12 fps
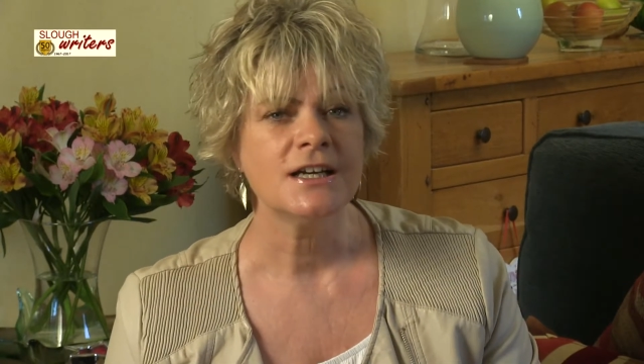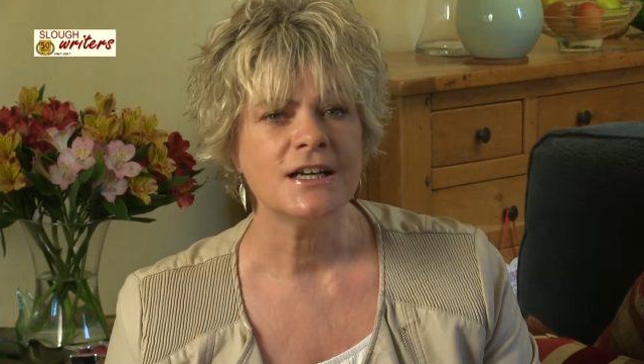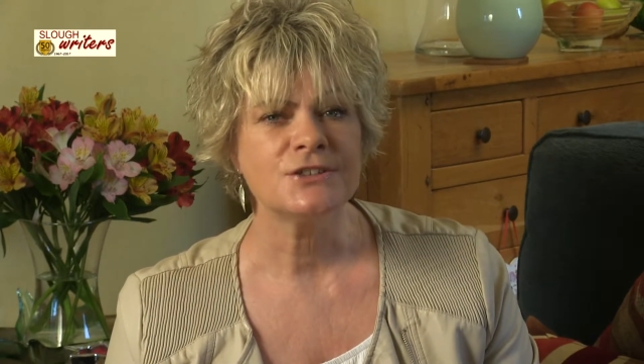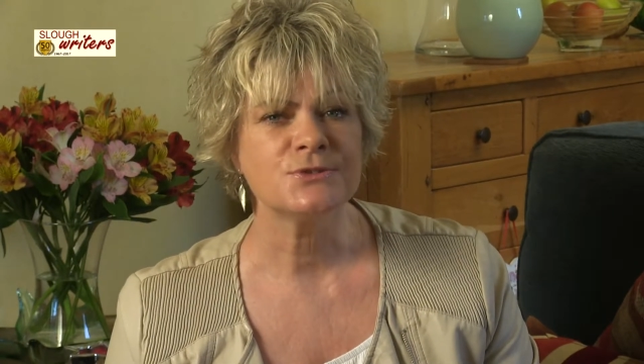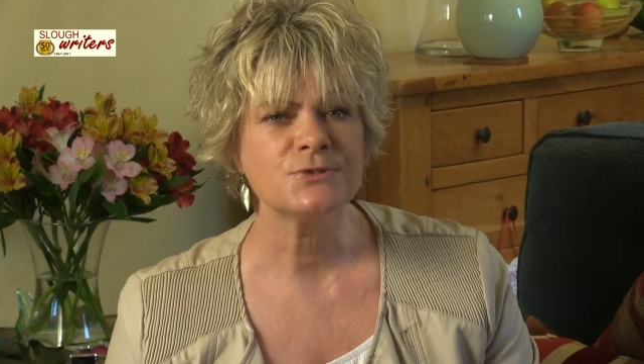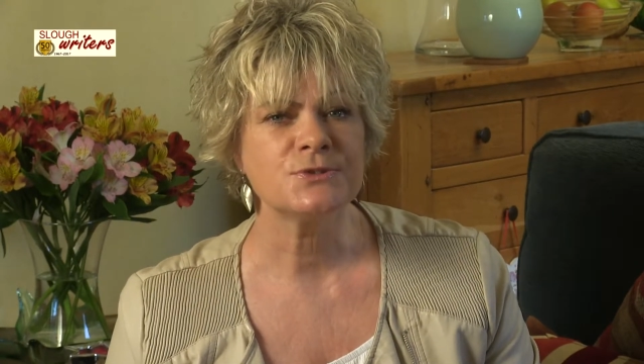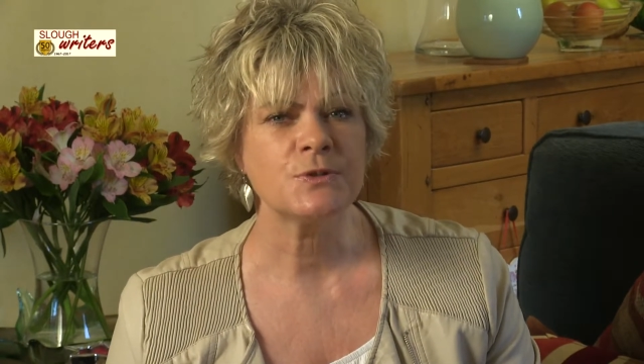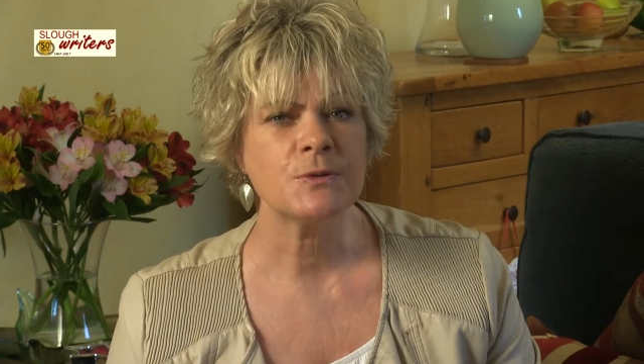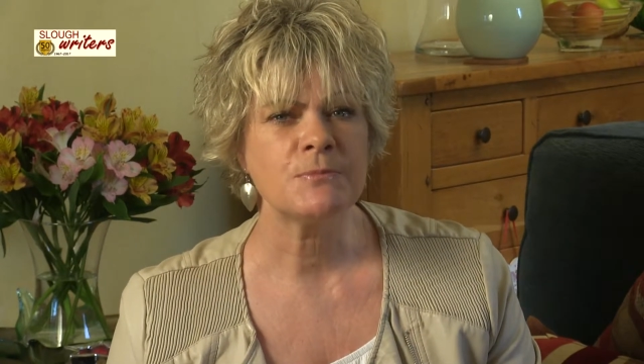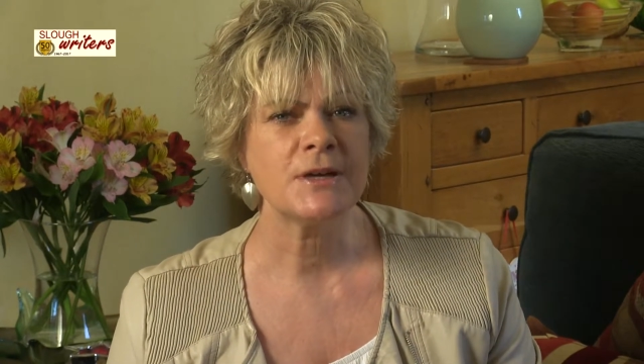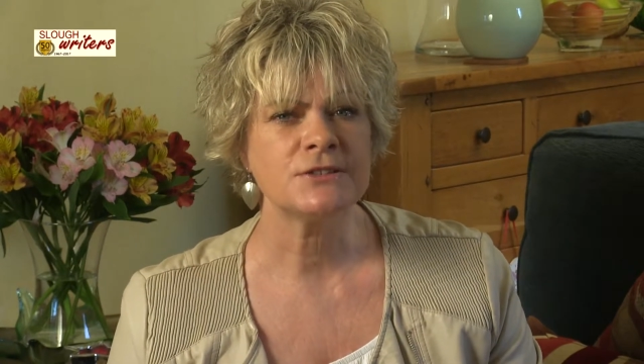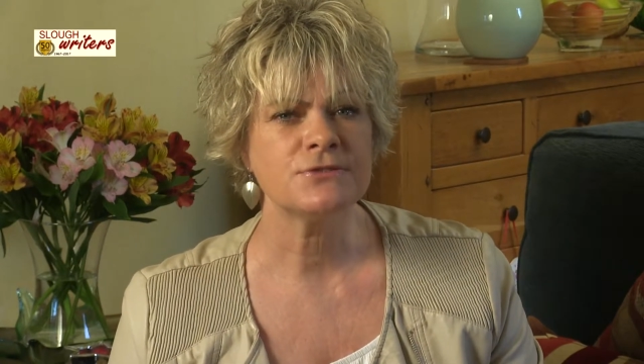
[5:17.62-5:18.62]
and also a
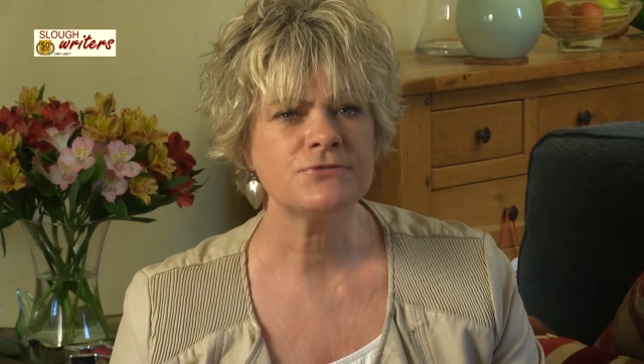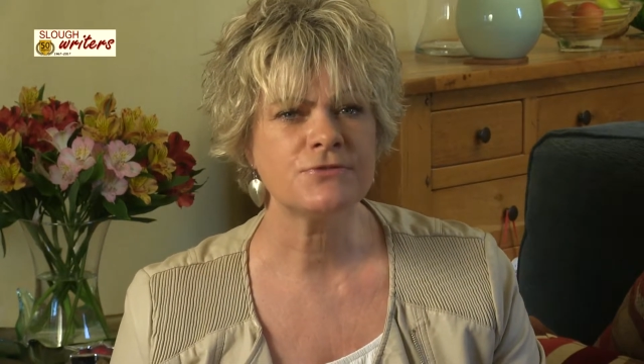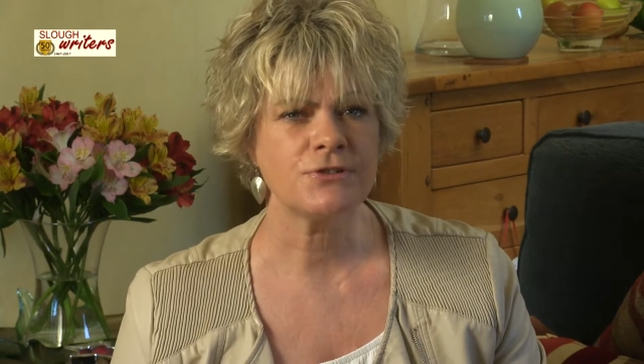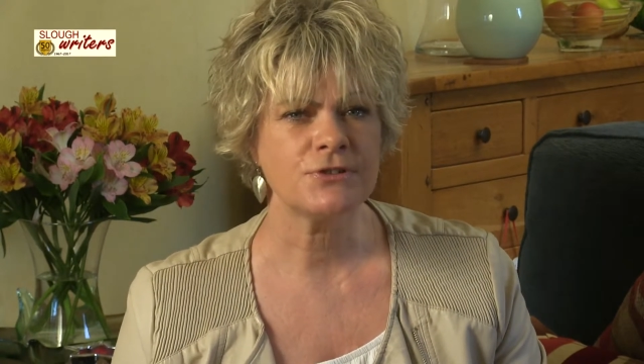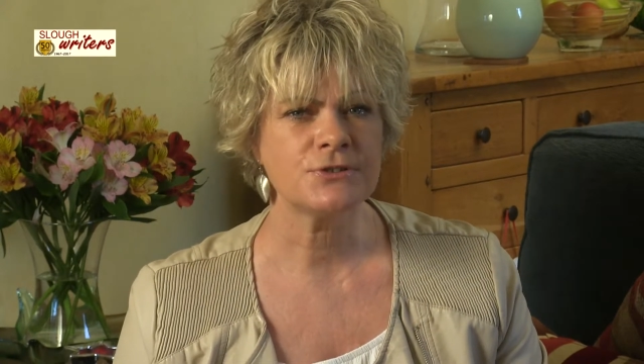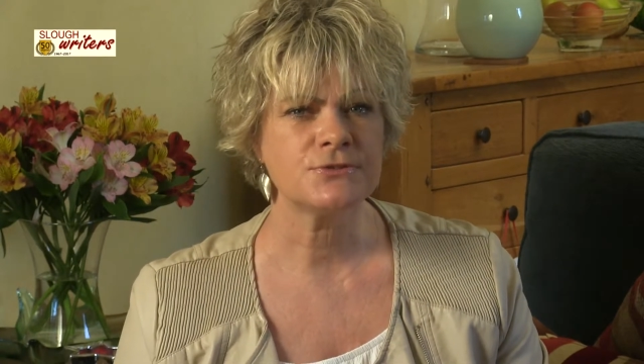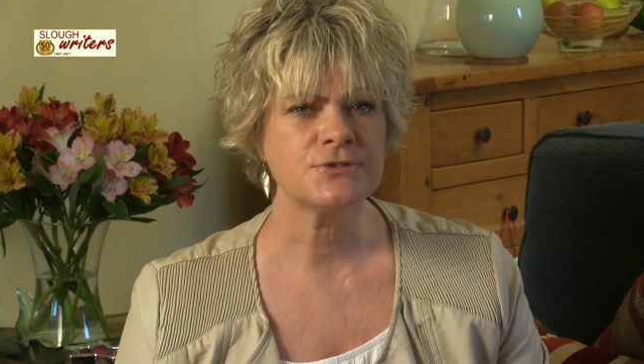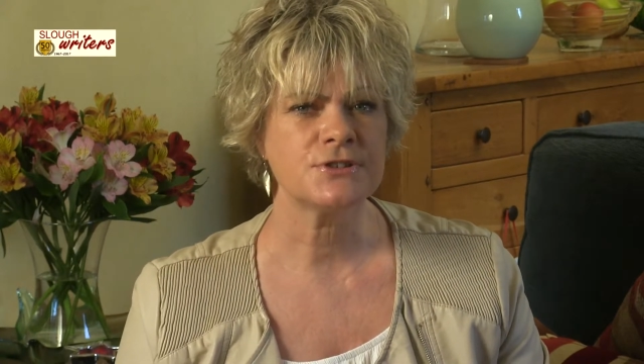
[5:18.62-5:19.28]
metaphorical